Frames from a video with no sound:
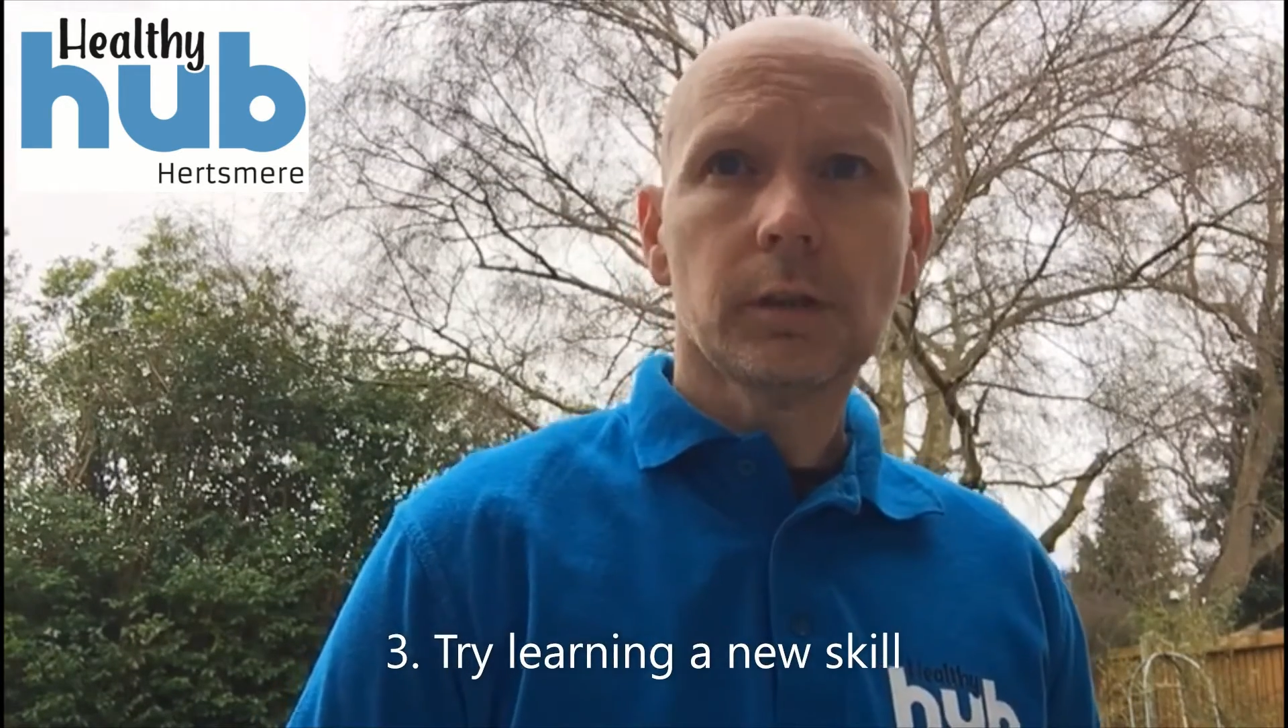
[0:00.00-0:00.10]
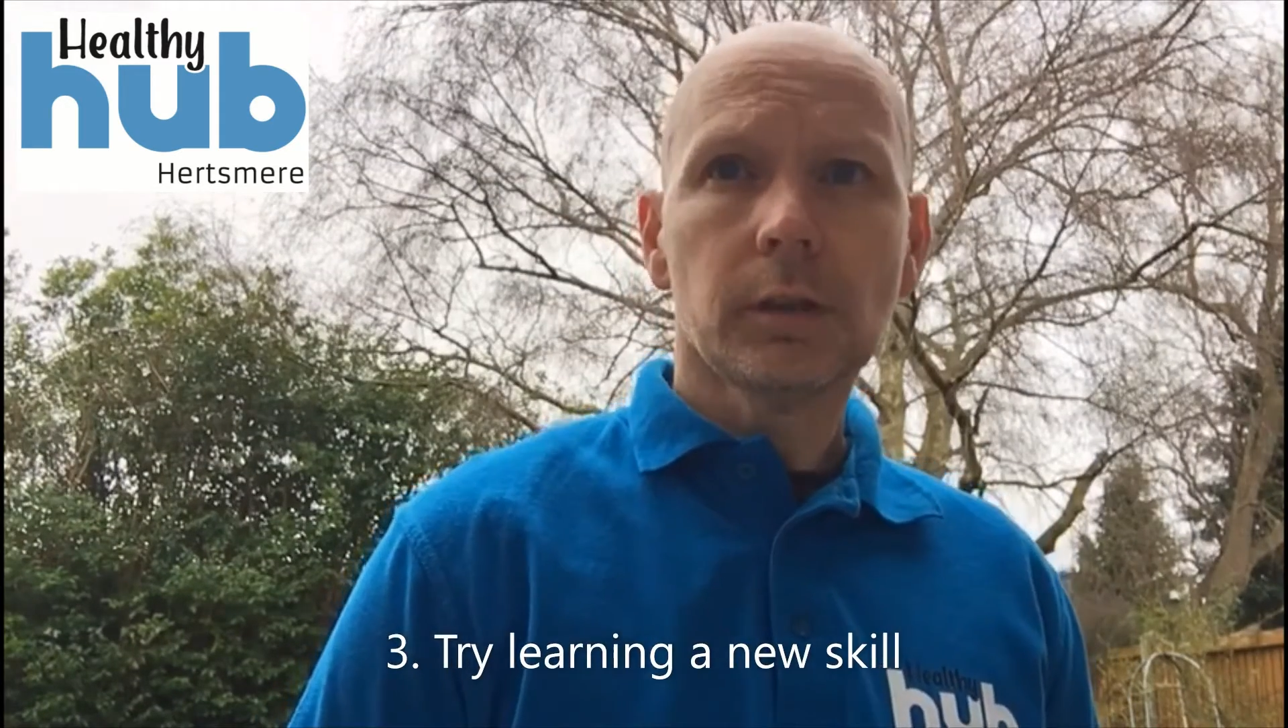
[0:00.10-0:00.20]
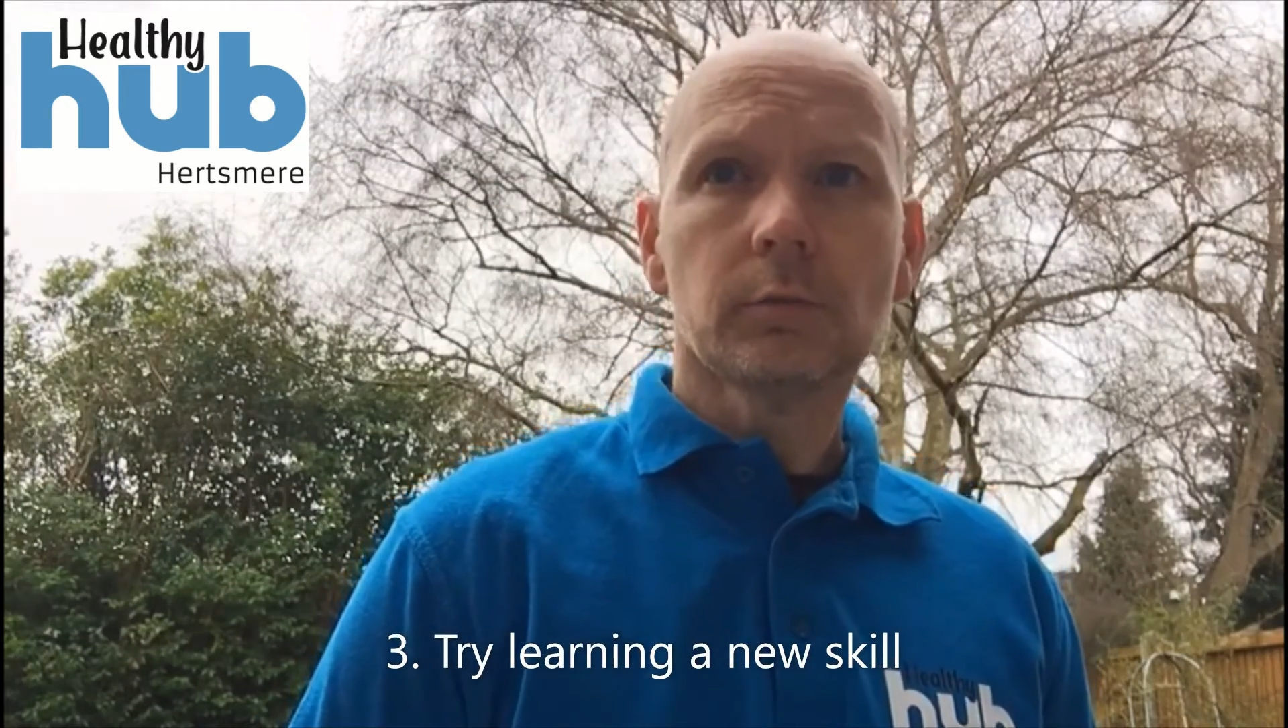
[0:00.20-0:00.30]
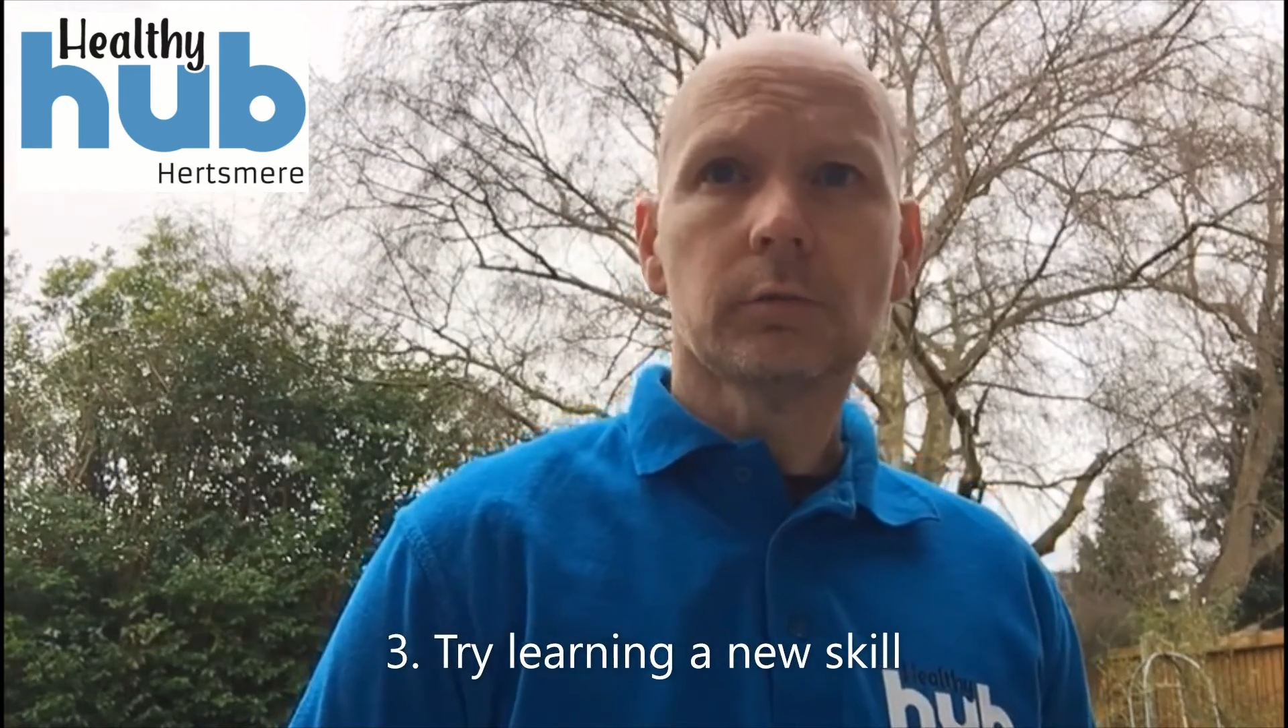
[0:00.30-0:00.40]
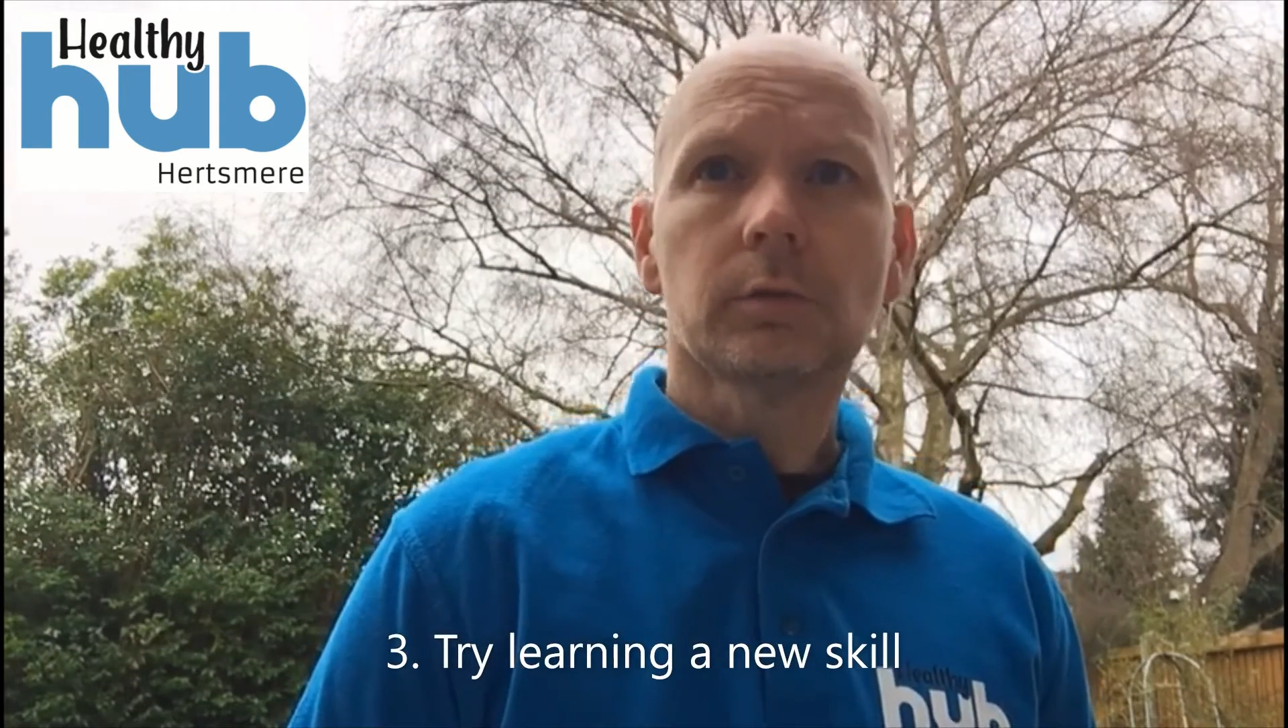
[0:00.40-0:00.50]

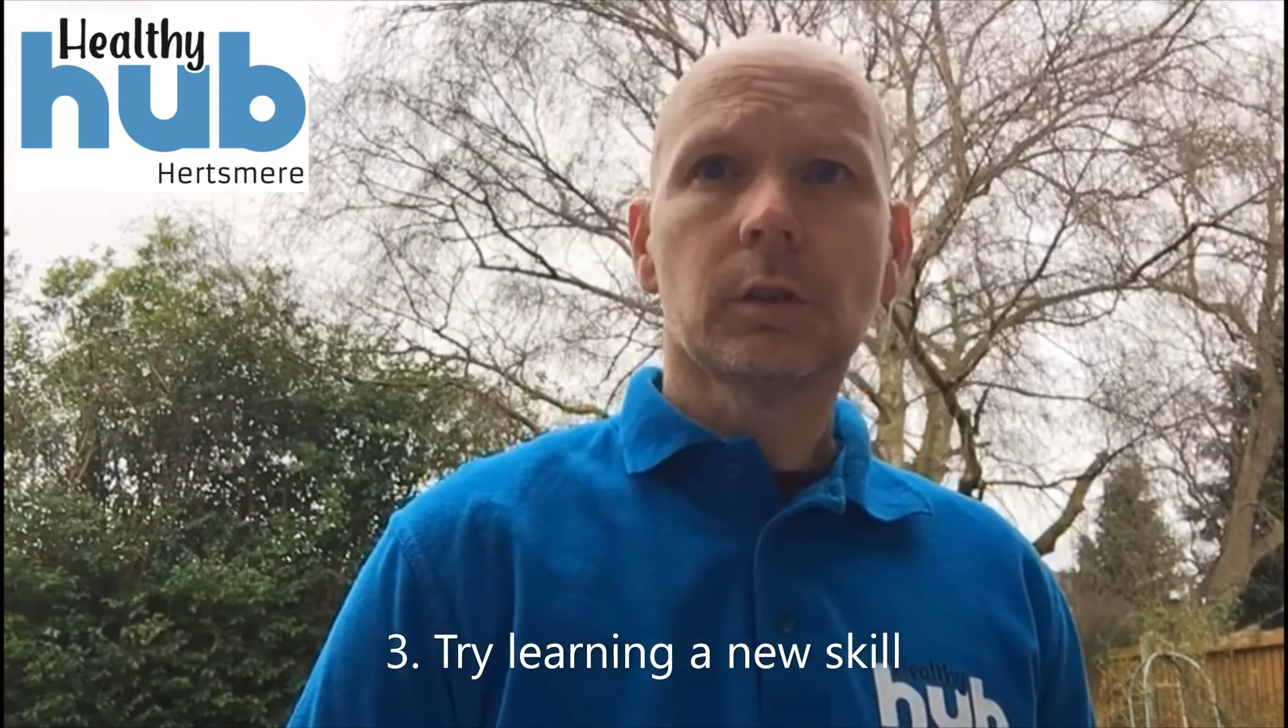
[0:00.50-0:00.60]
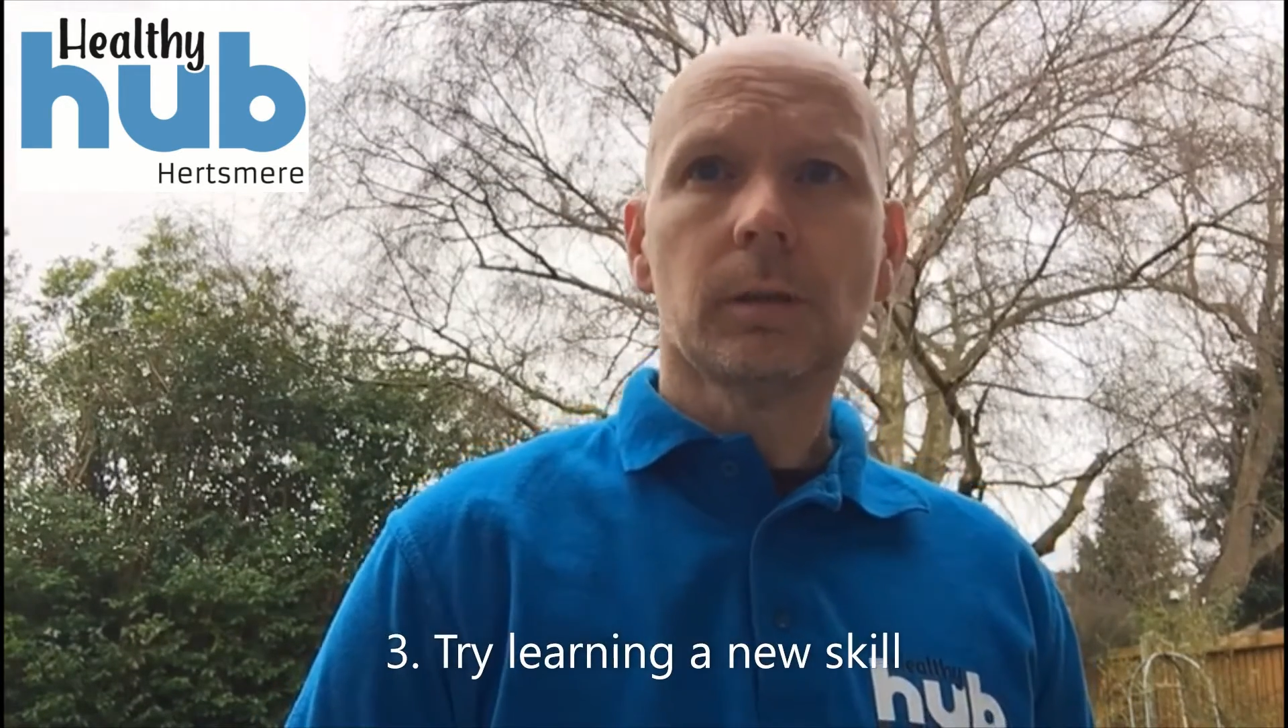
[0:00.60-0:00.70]
skills